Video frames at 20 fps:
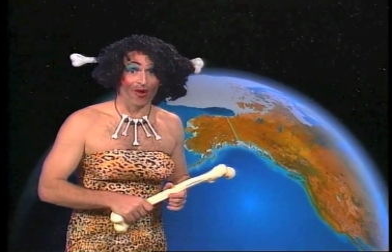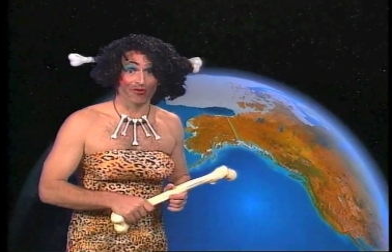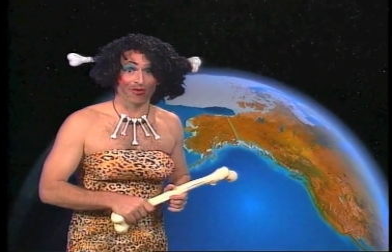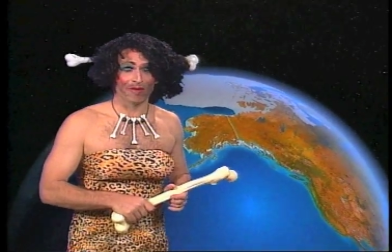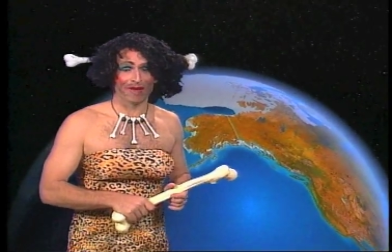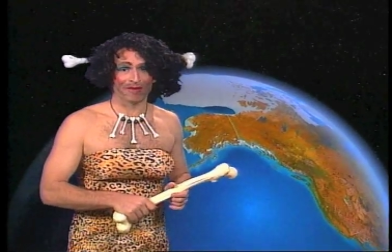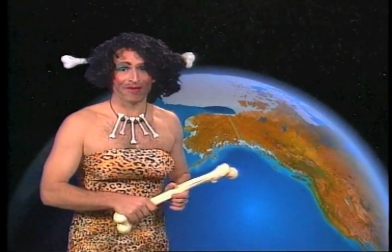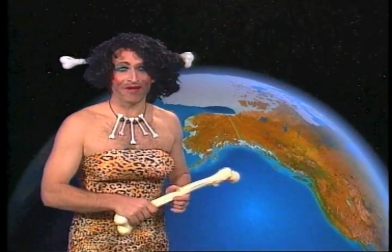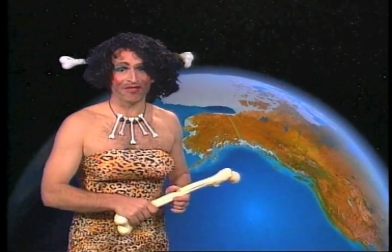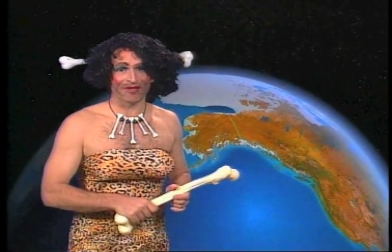will
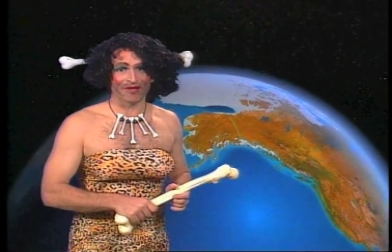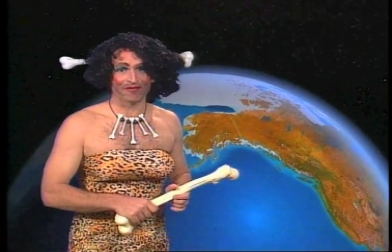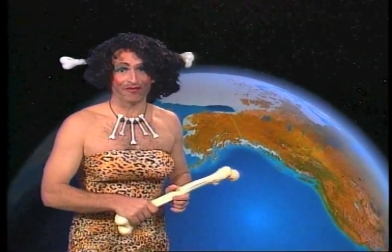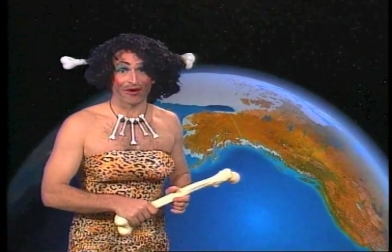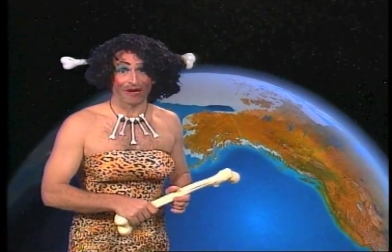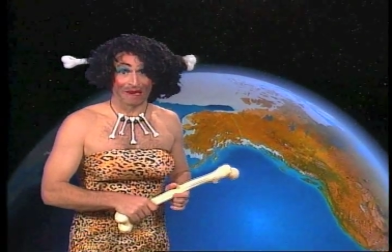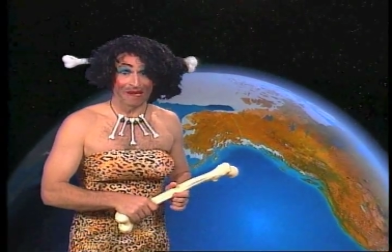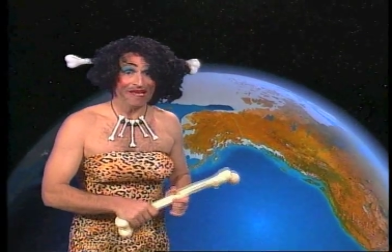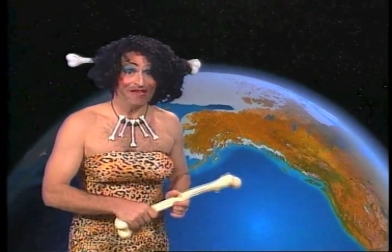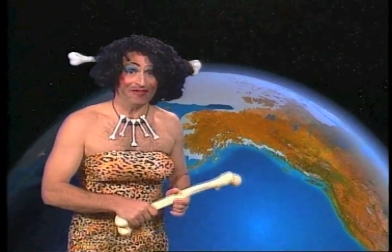be with us for
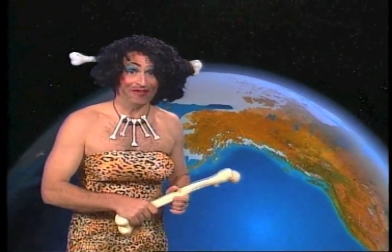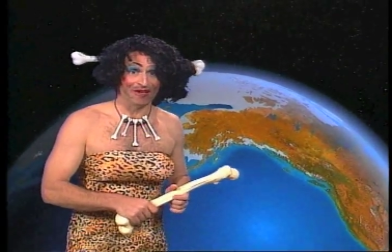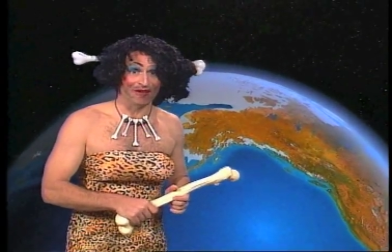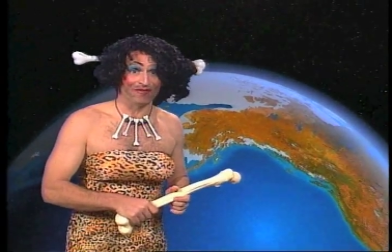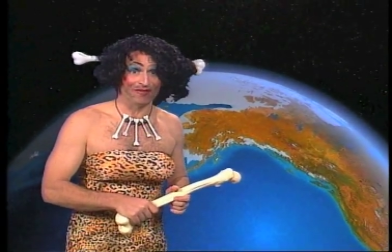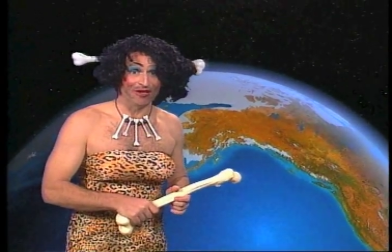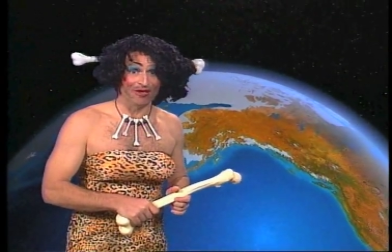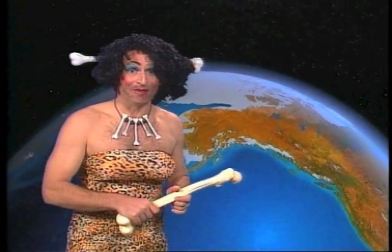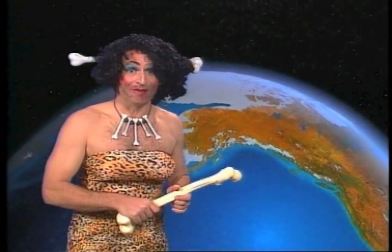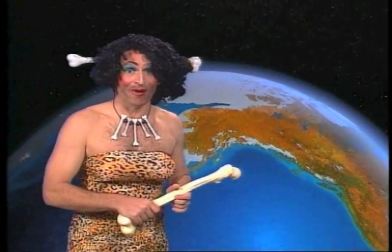at least a
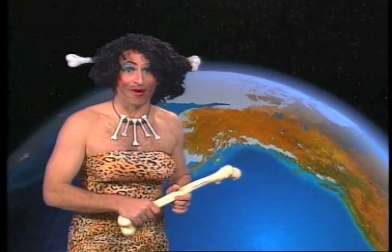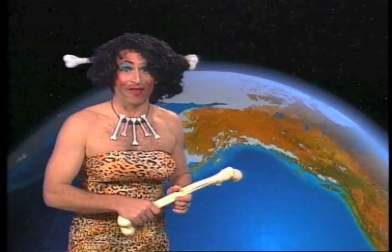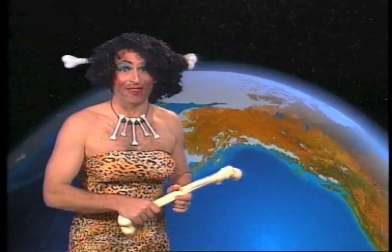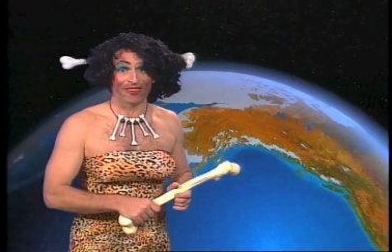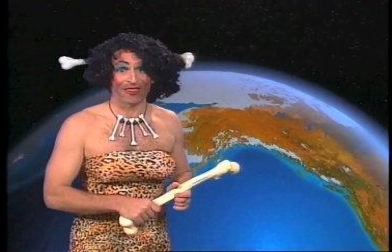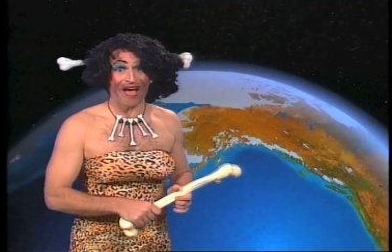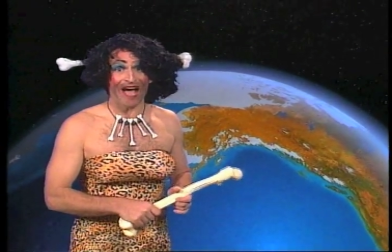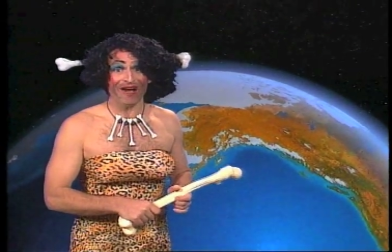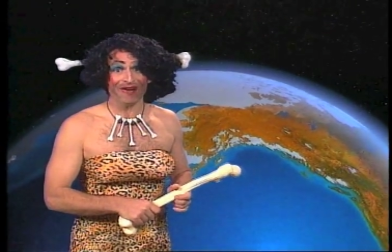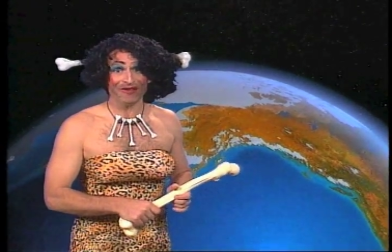few more
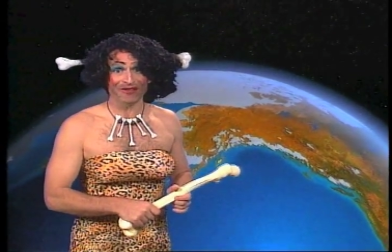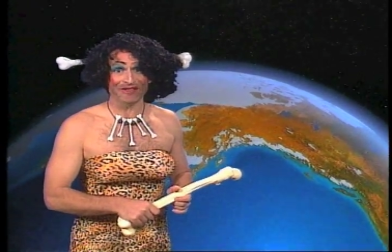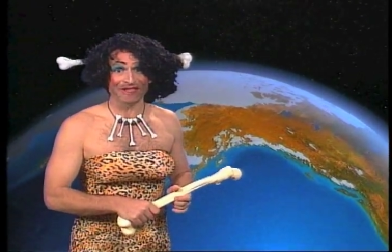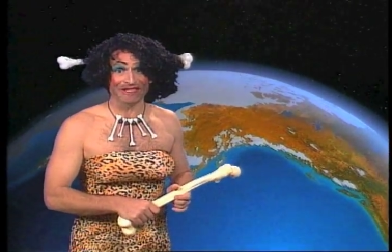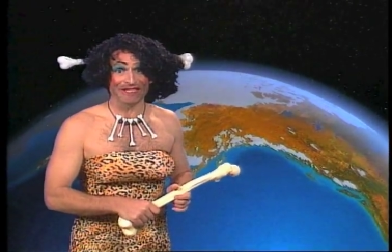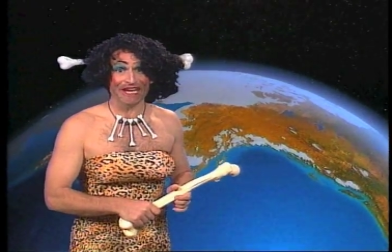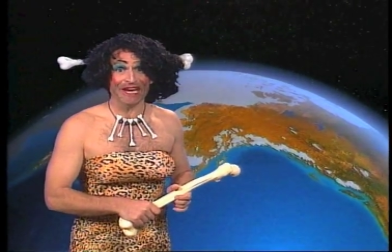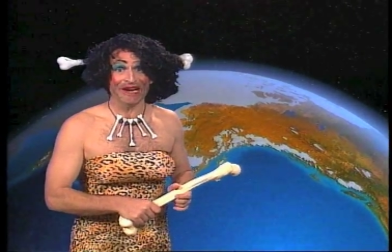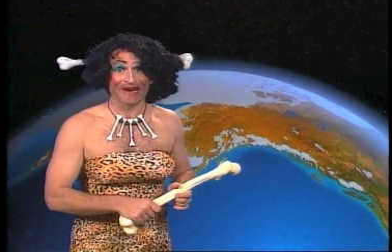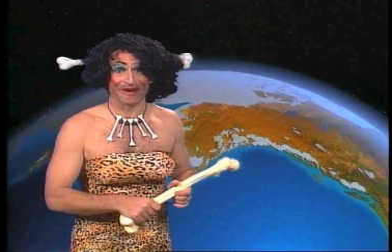thousand
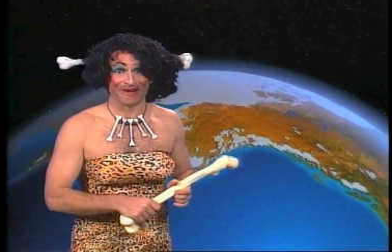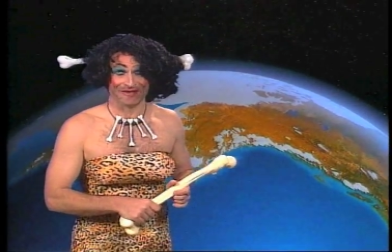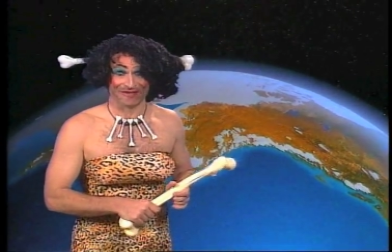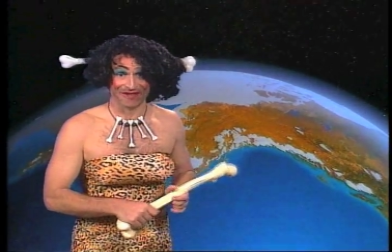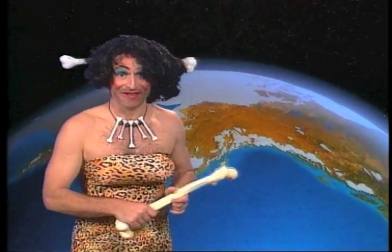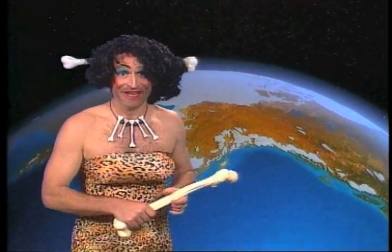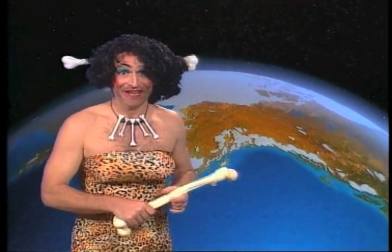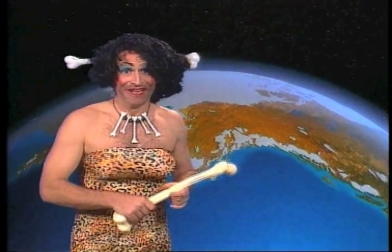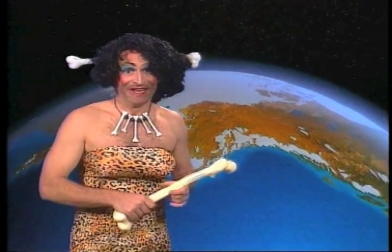years.